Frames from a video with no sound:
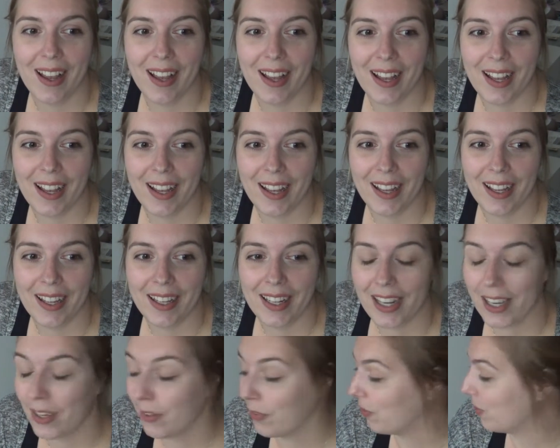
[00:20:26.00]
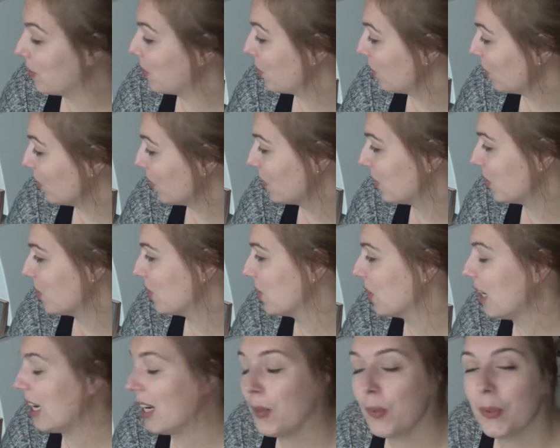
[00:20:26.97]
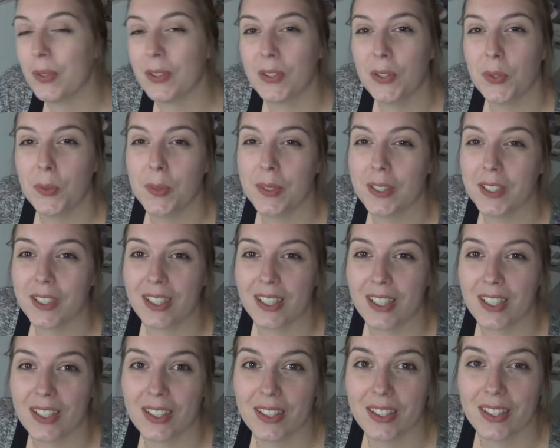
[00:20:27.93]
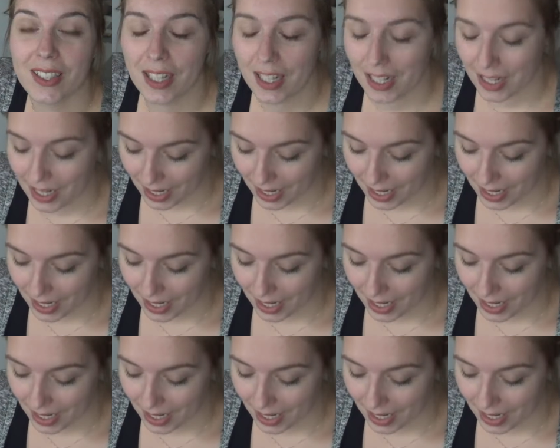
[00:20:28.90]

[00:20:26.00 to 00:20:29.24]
I have socks I want to work on,